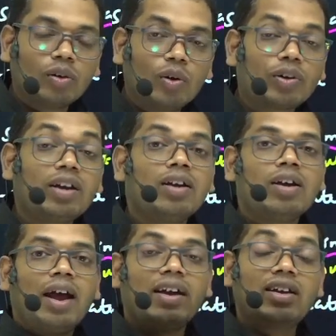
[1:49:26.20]
Okay,
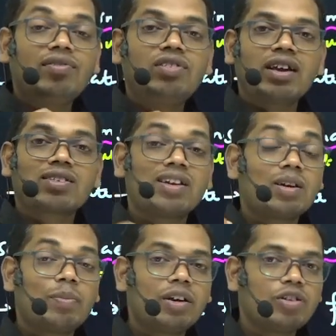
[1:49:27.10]
and if the axillary
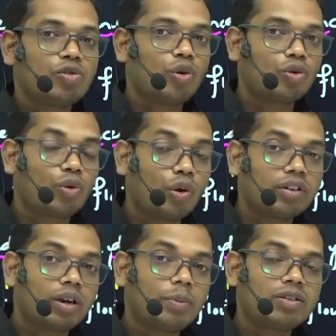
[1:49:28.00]
bud is not growing,
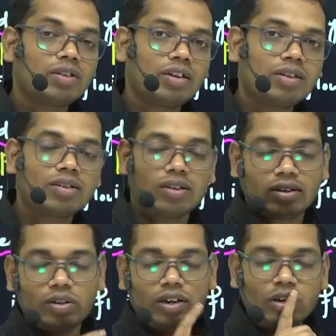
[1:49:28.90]
that means it is
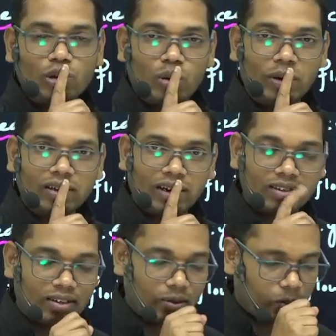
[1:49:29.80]
in dormant
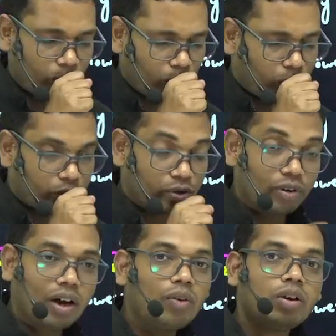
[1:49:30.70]
condition. So
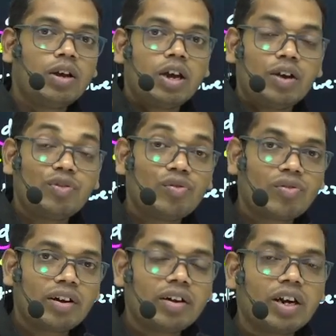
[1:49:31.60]
now if you
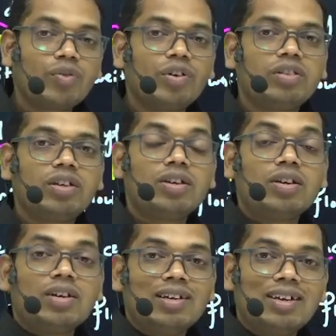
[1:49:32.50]
treat it with the
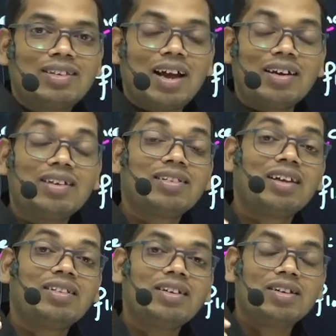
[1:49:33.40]
ethylene,
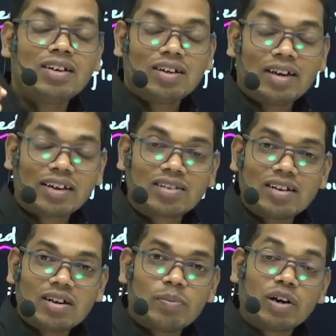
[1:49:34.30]
then the
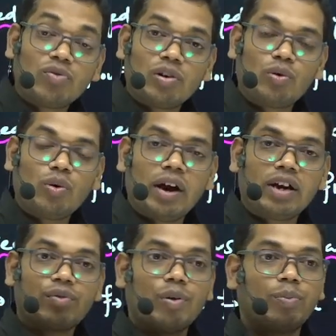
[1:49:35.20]
axillary bud will grow and
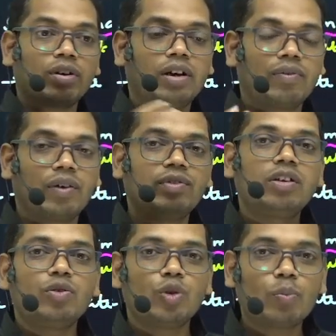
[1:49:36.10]
it will develop
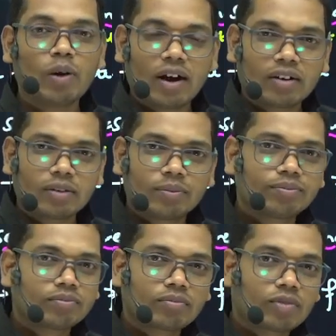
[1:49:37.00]
the new plant.
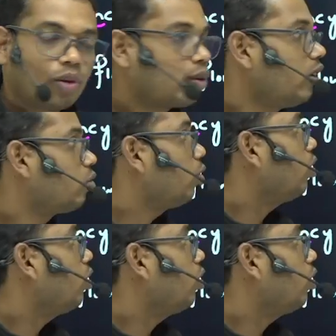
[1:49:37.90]
Okay, so